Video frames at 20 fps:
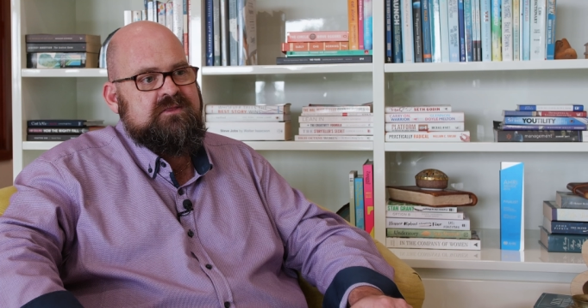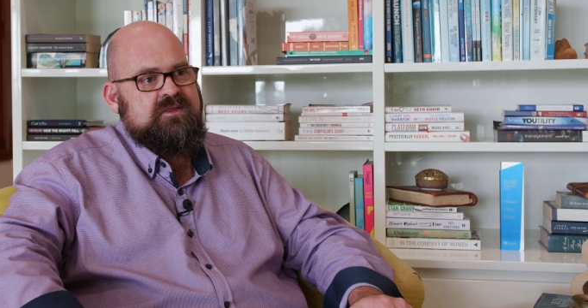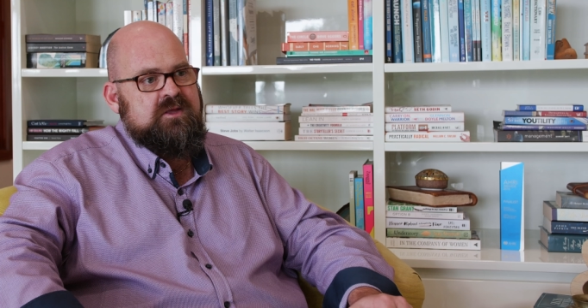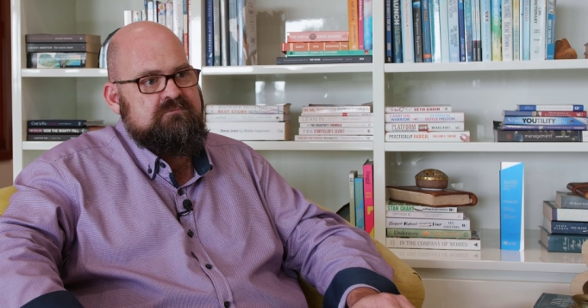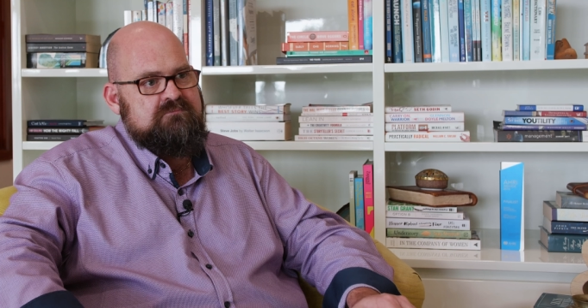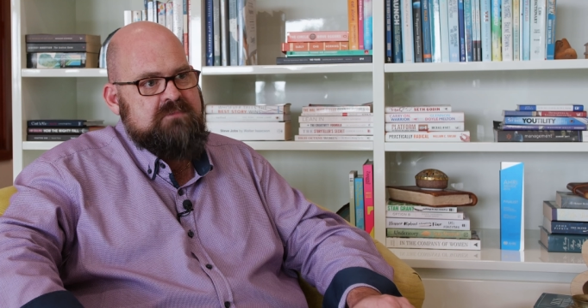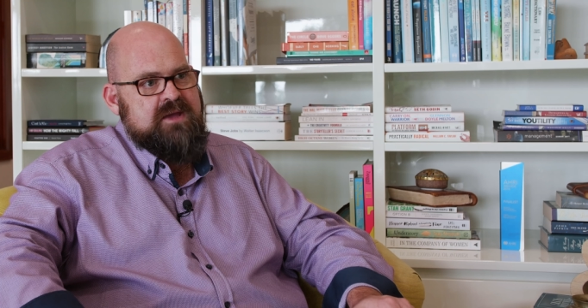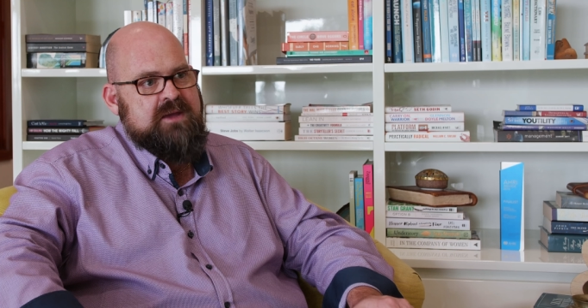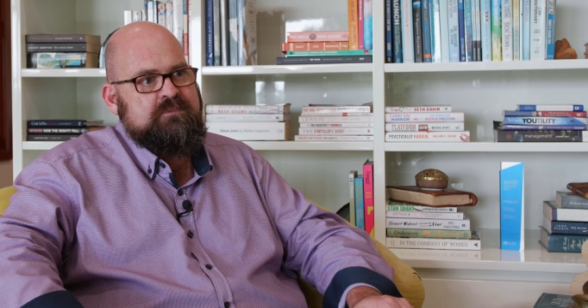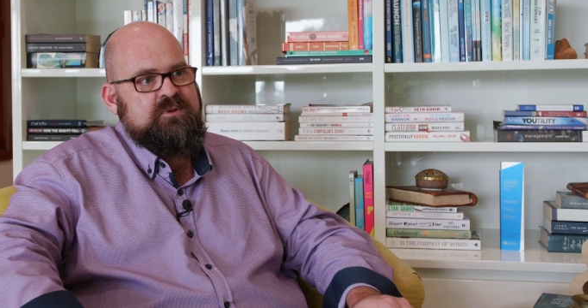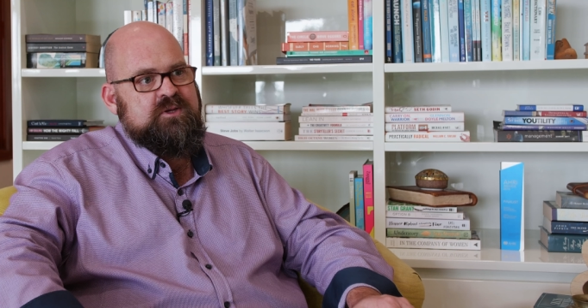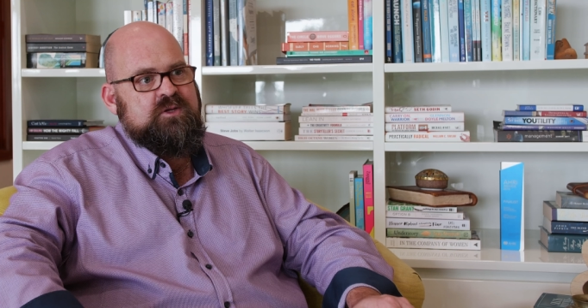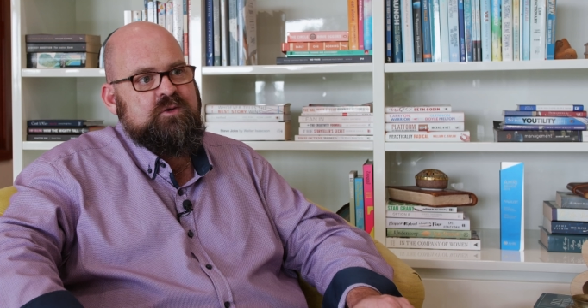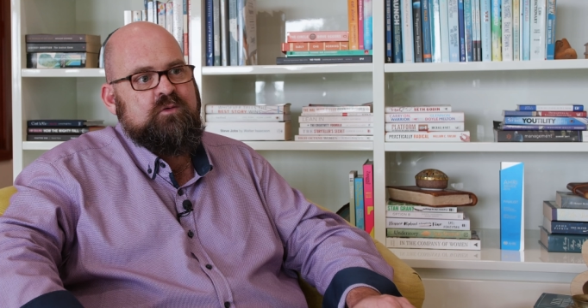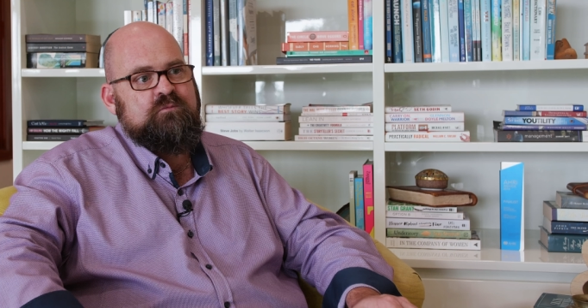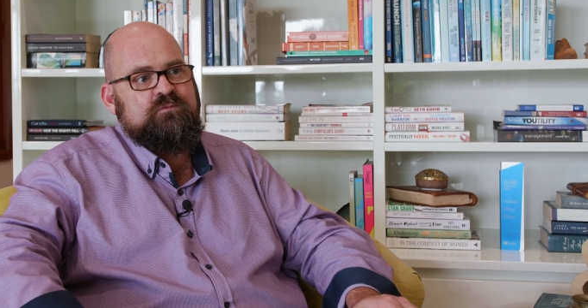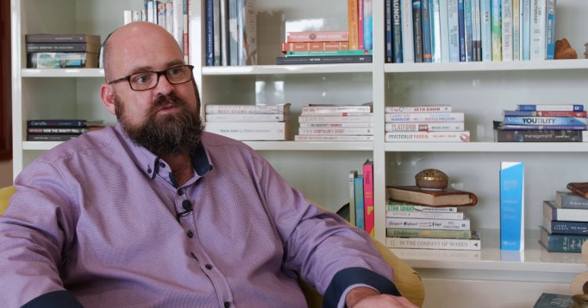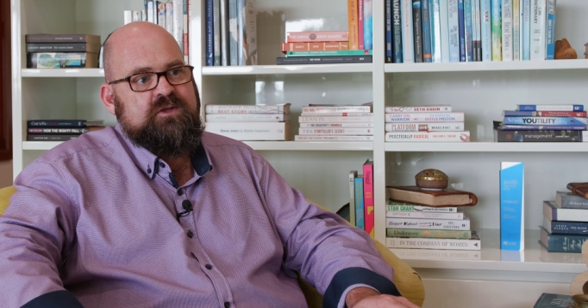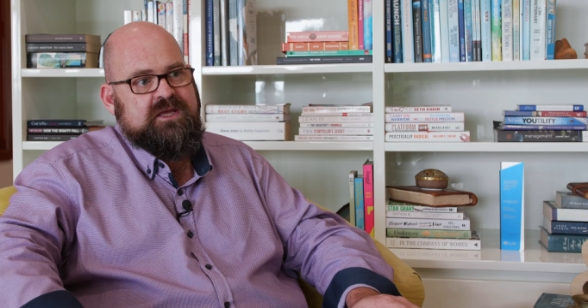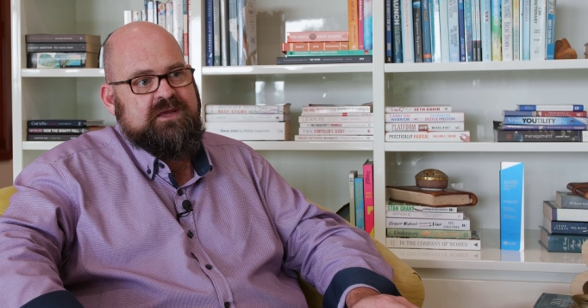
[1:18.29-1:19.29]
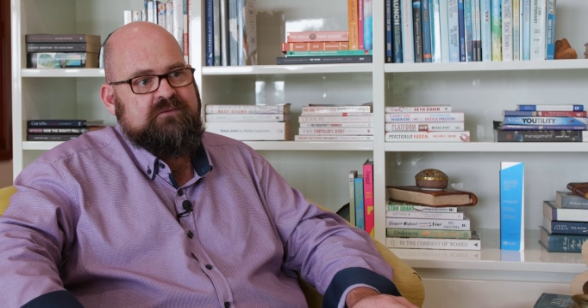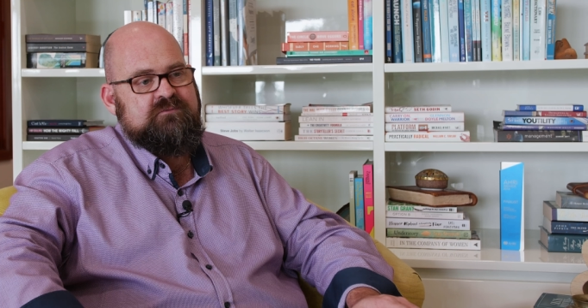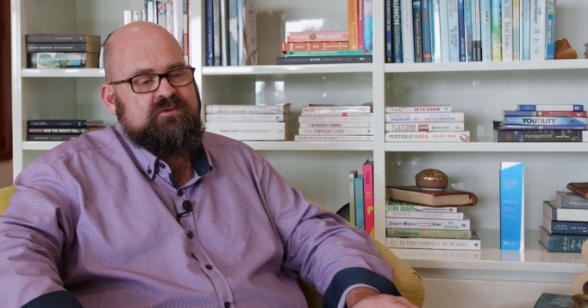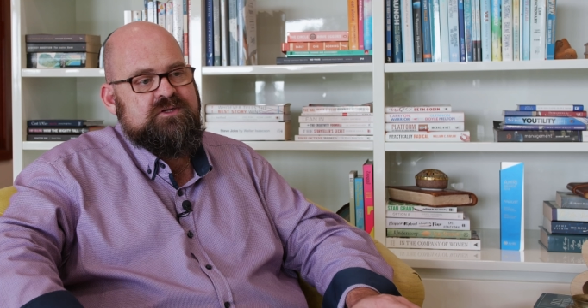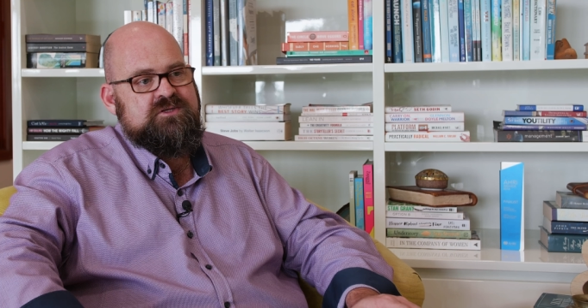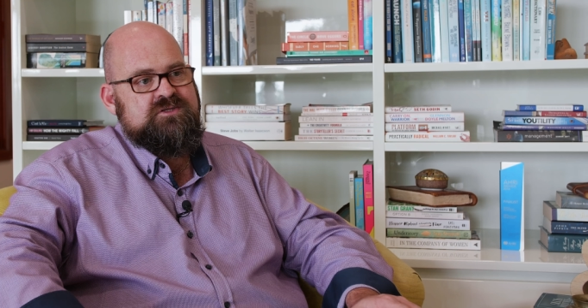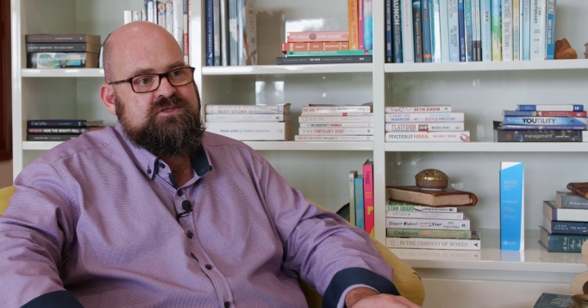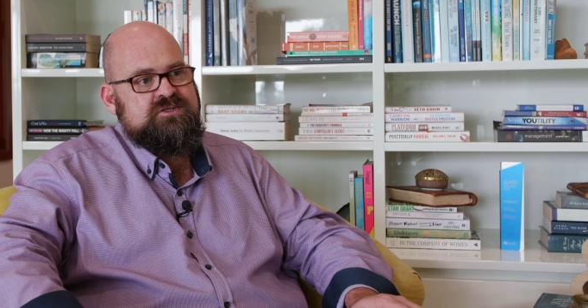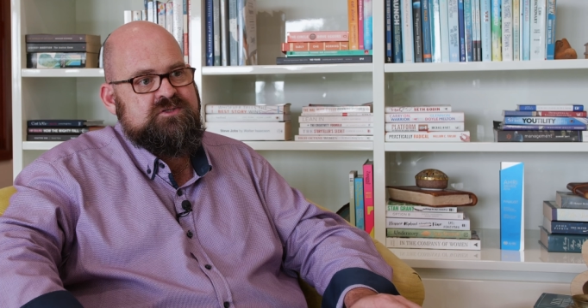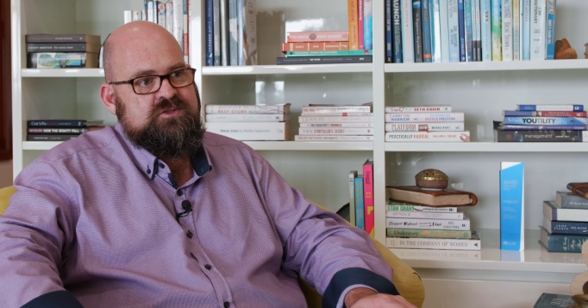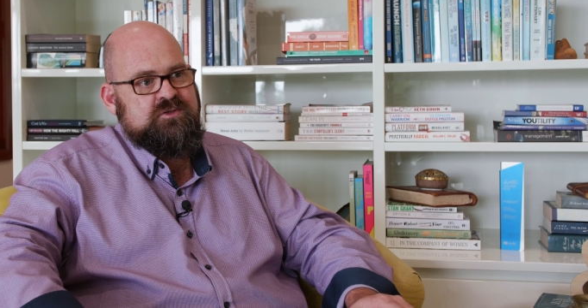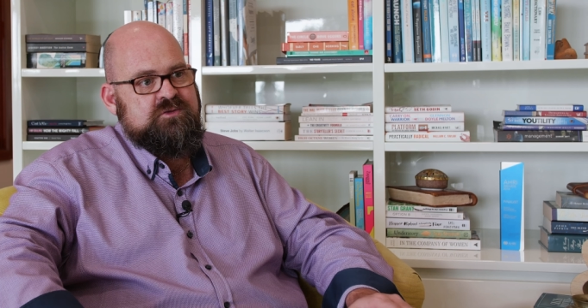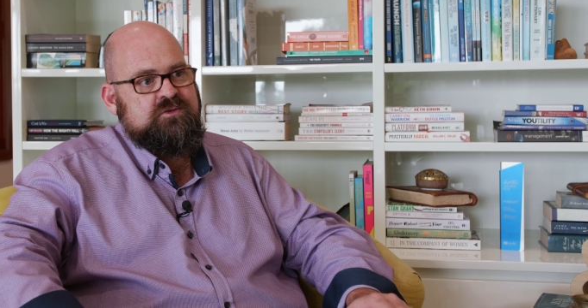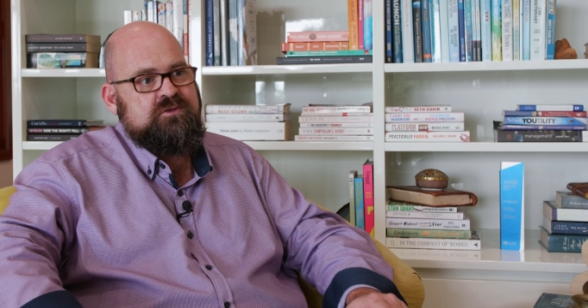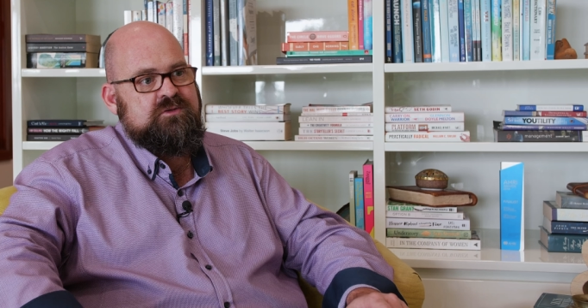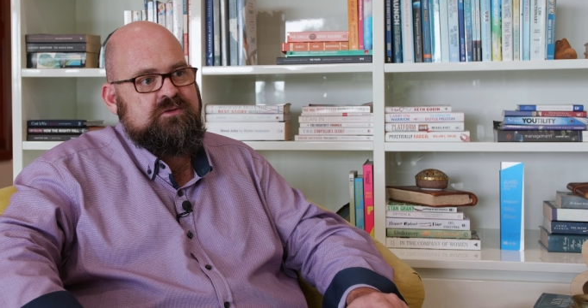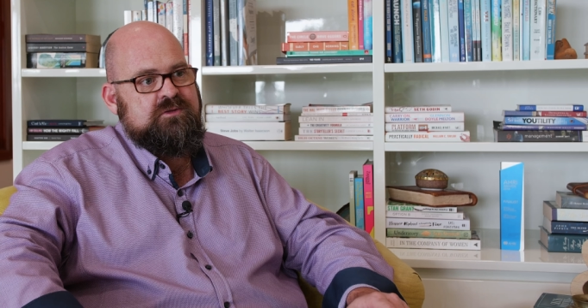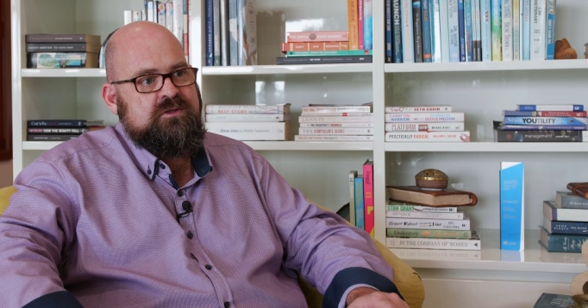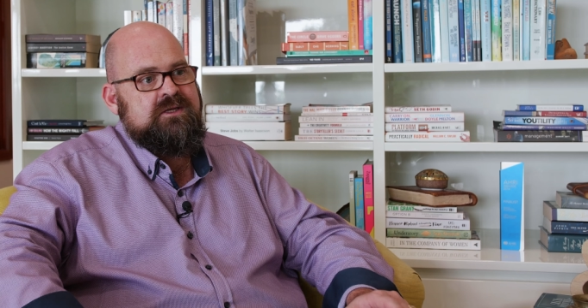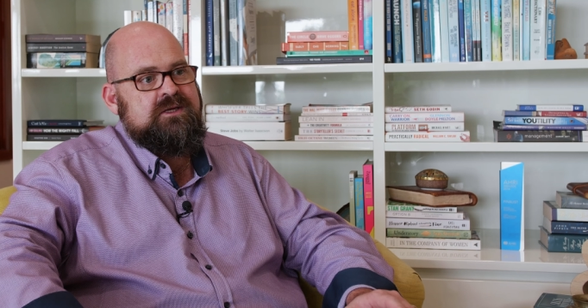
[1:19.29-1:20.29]
the mapping of the evidence to
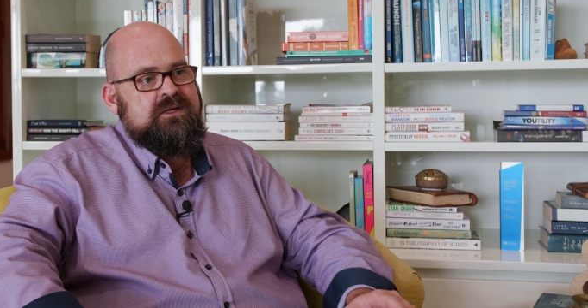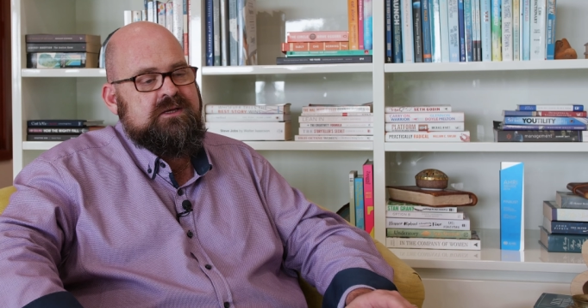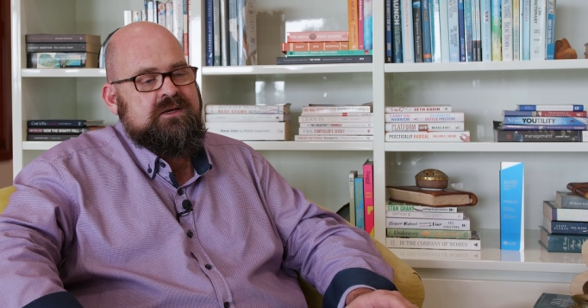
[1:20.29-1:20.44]
the,